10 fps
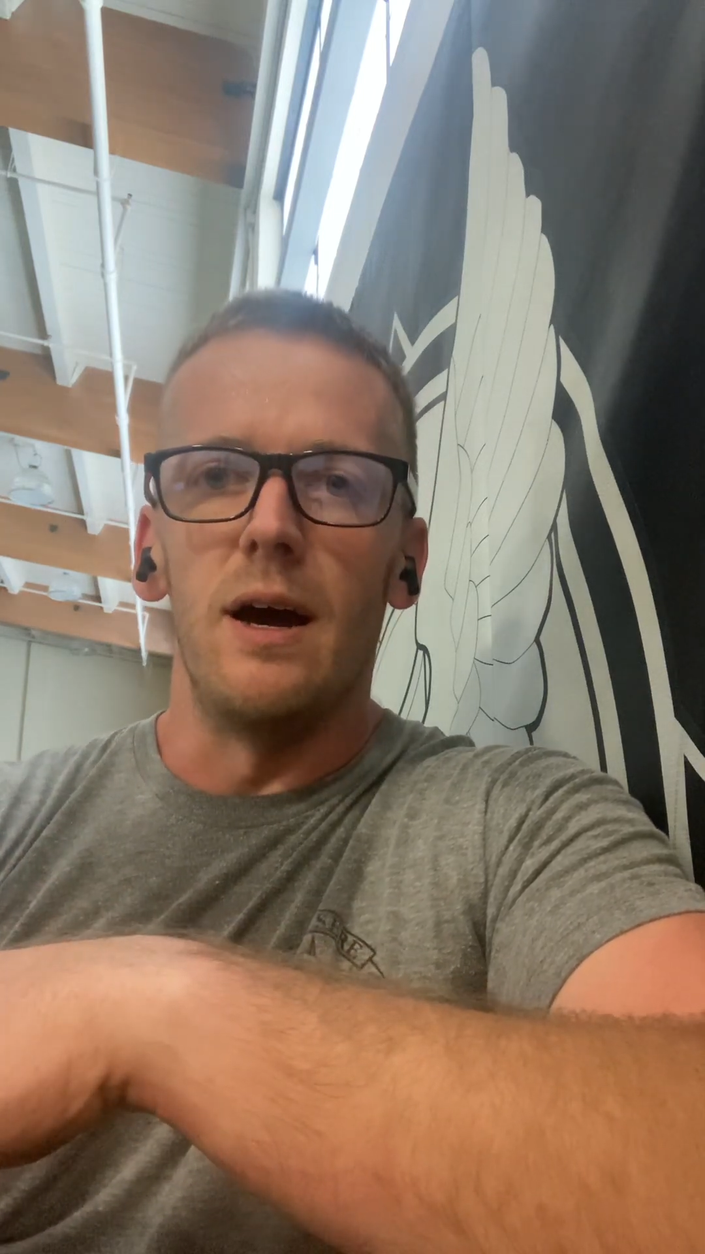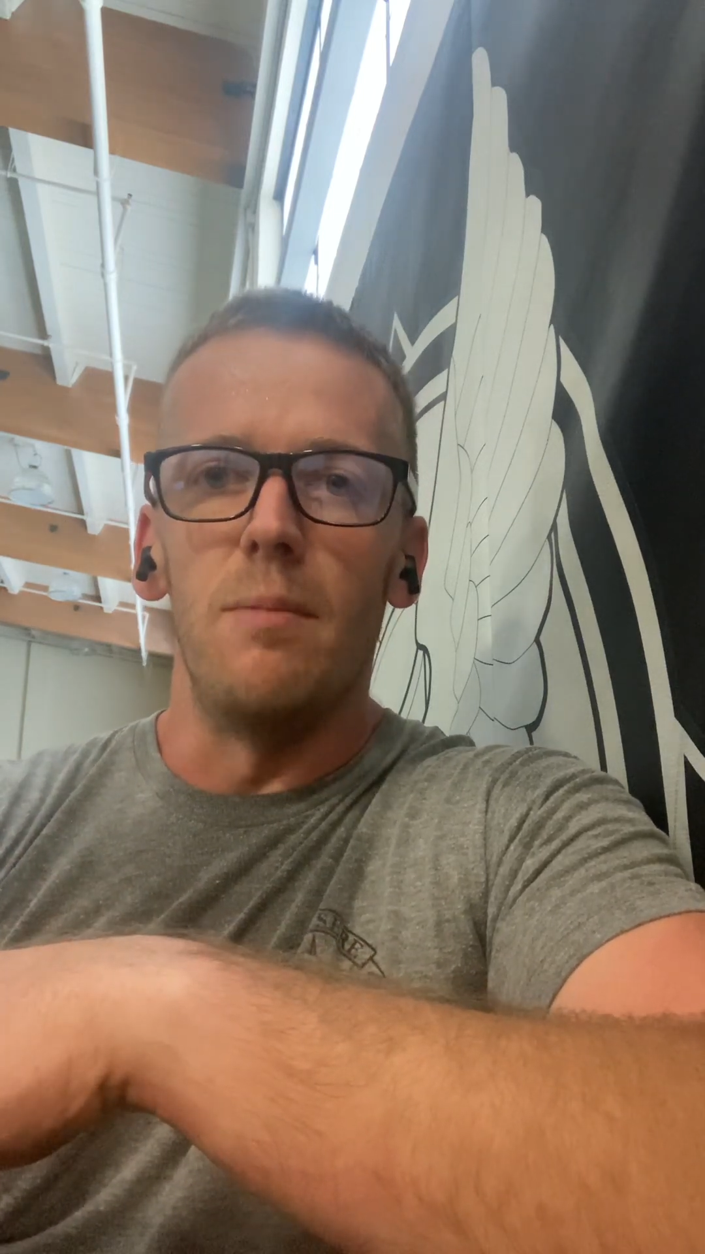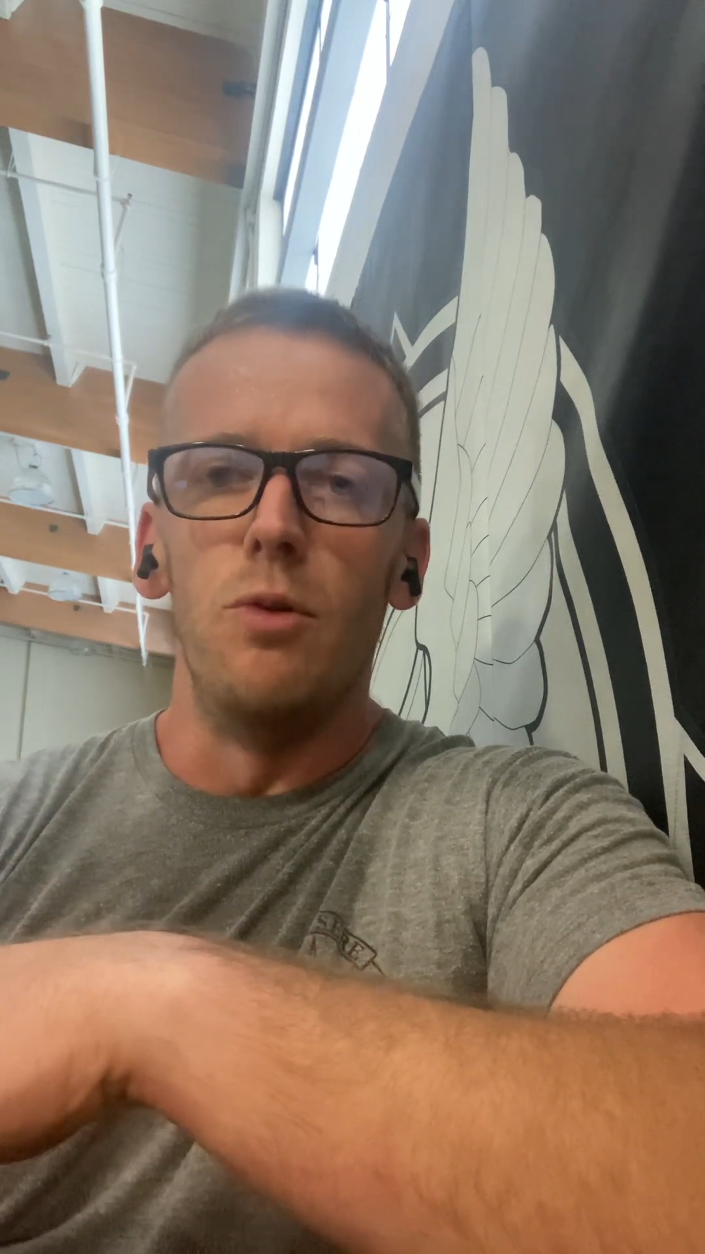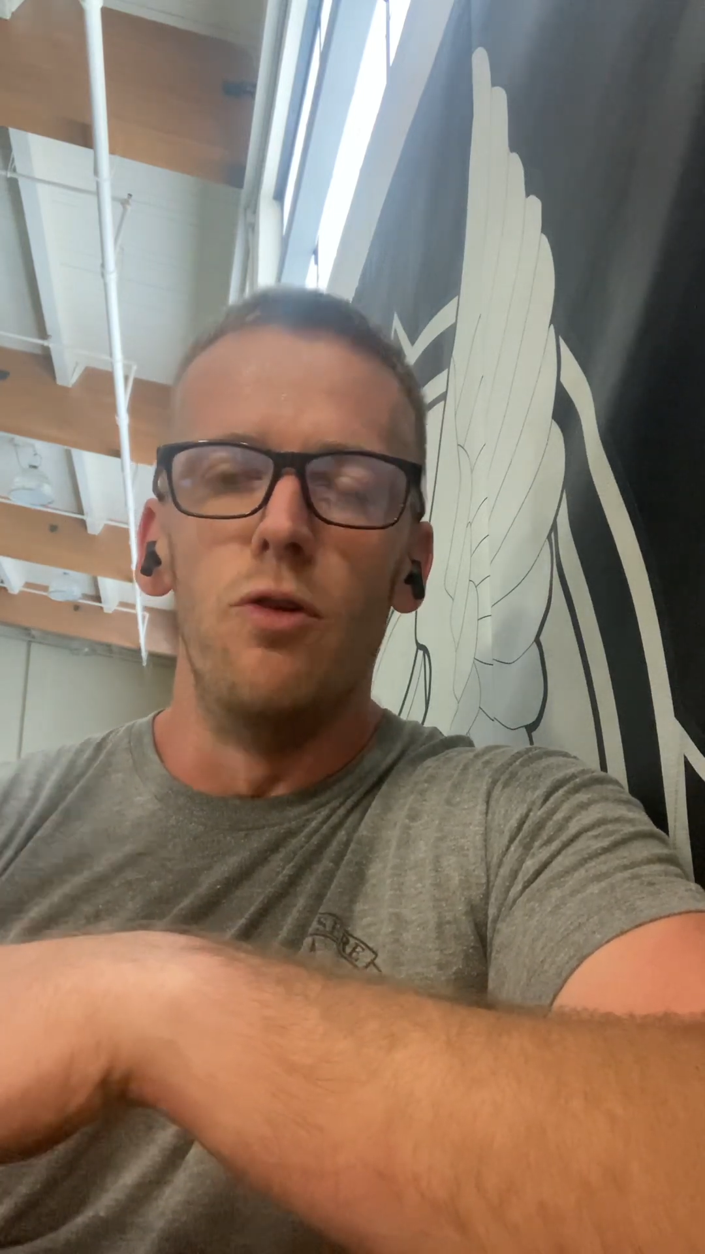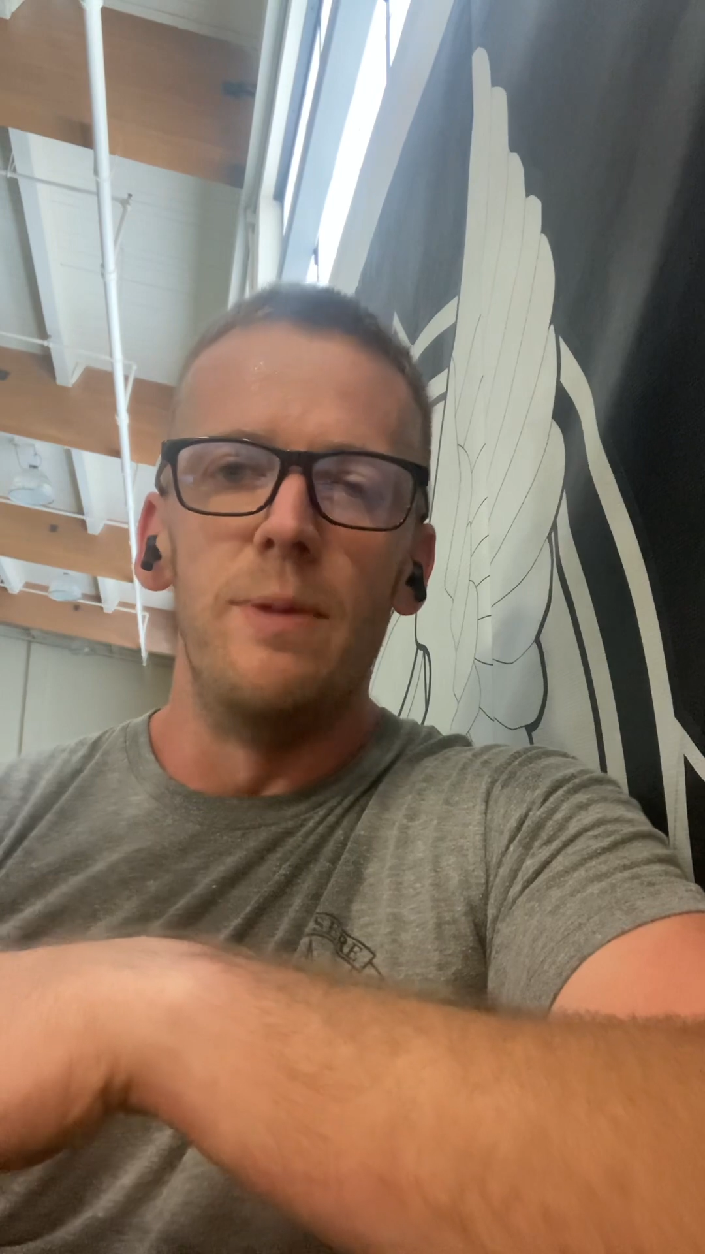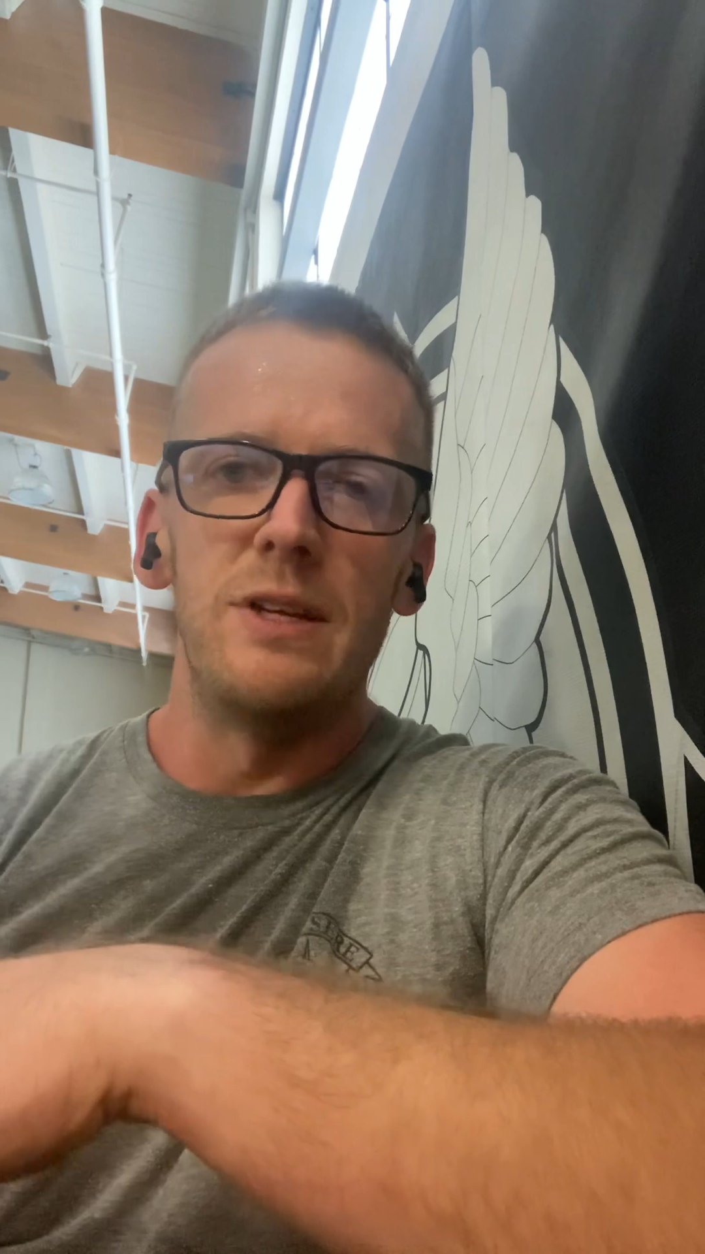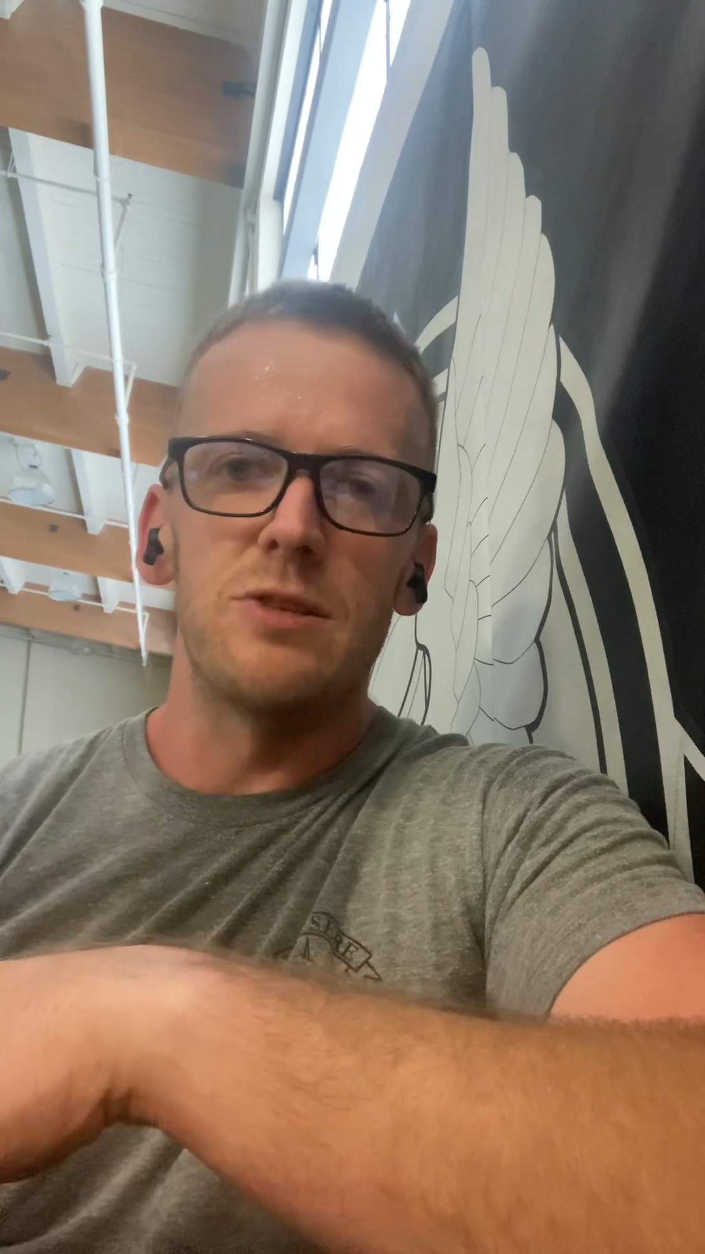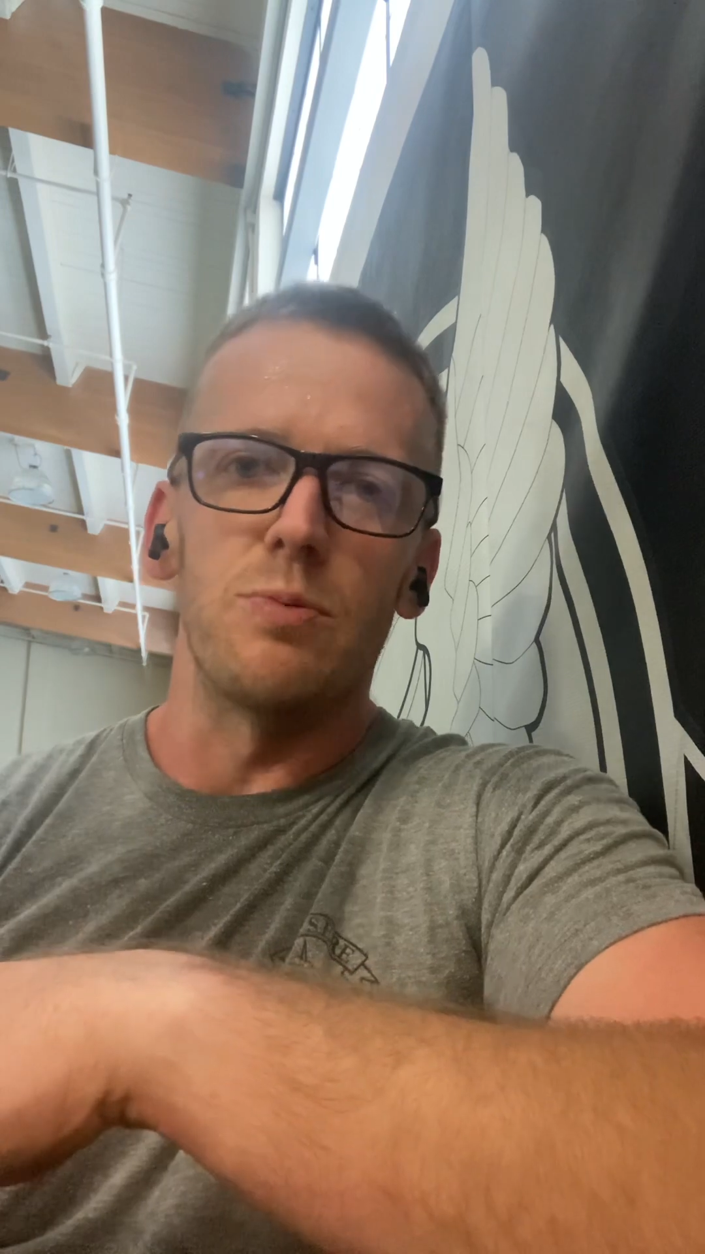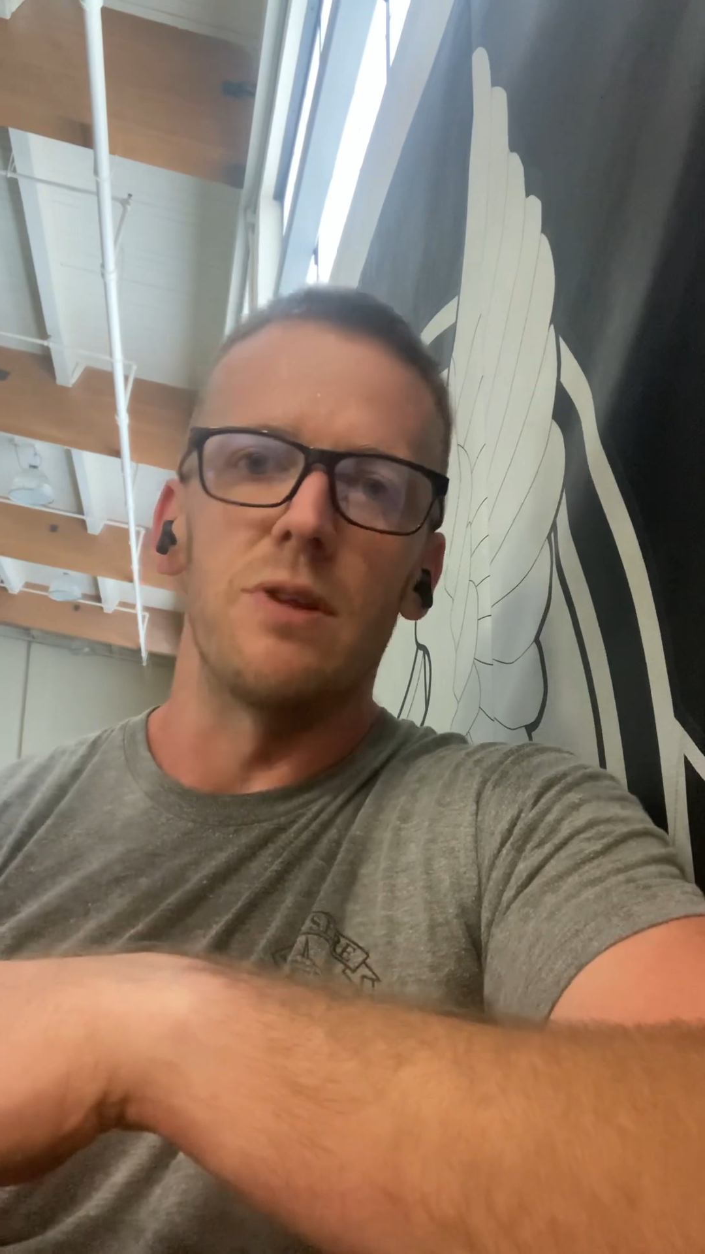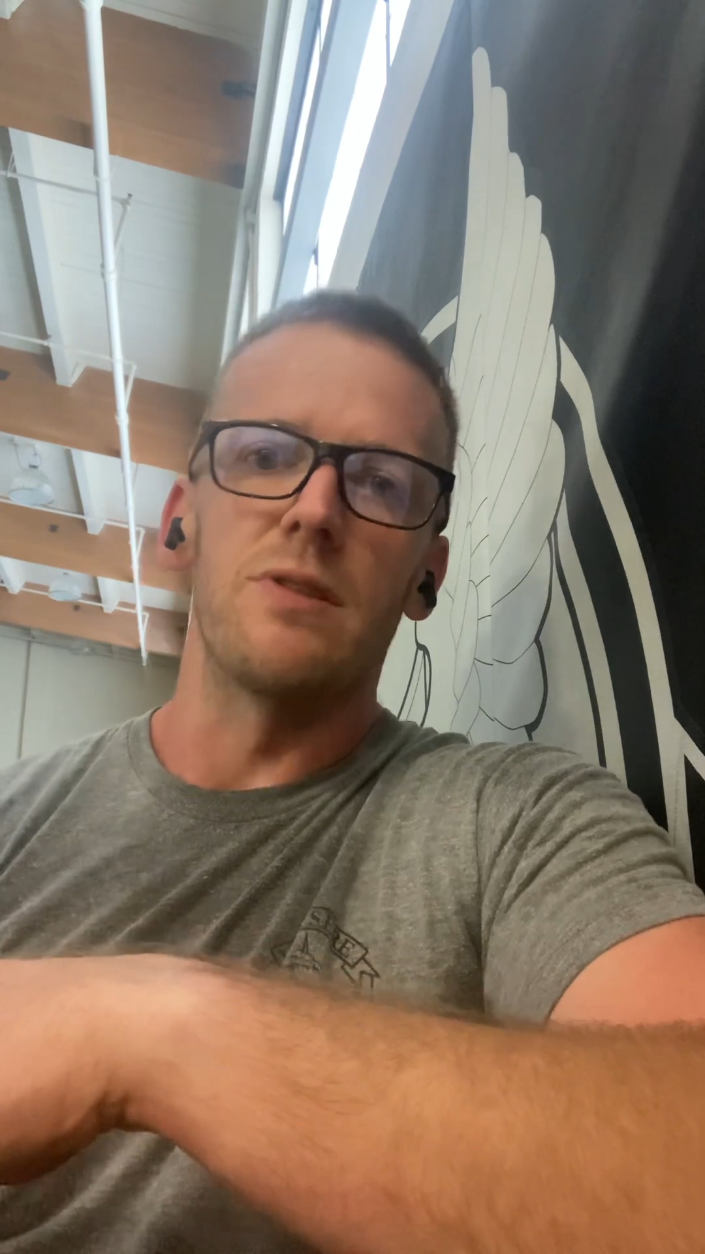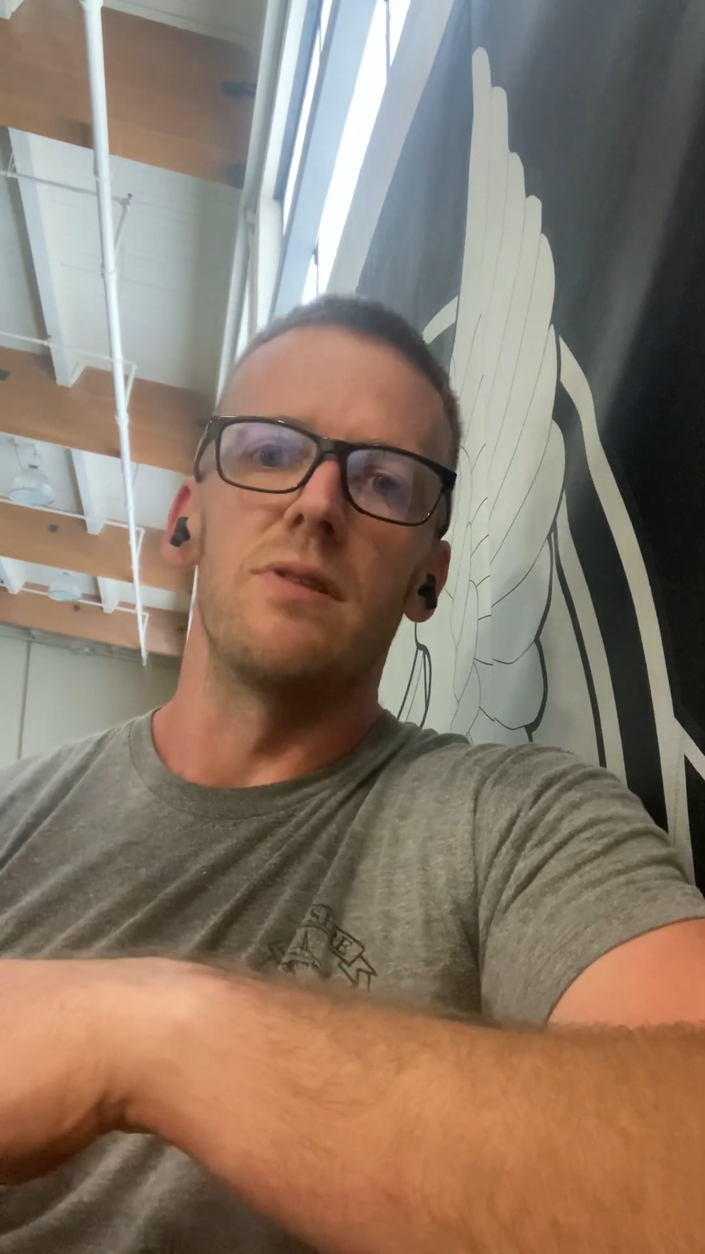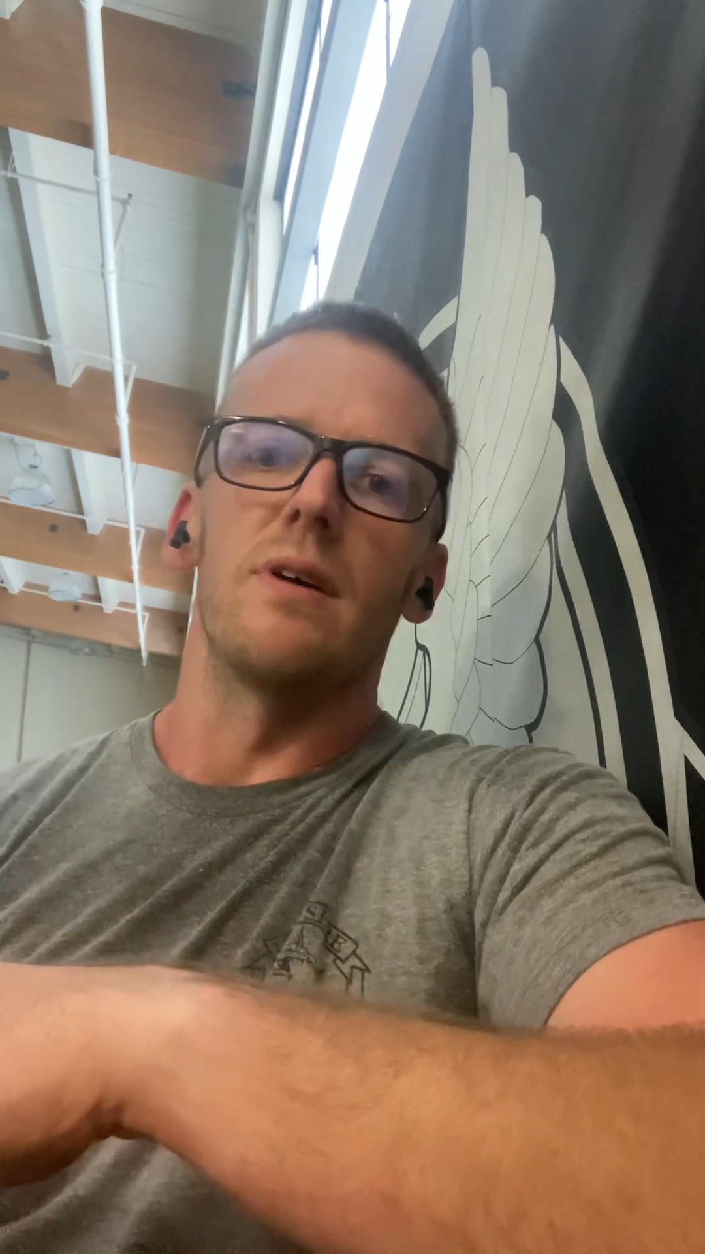movements with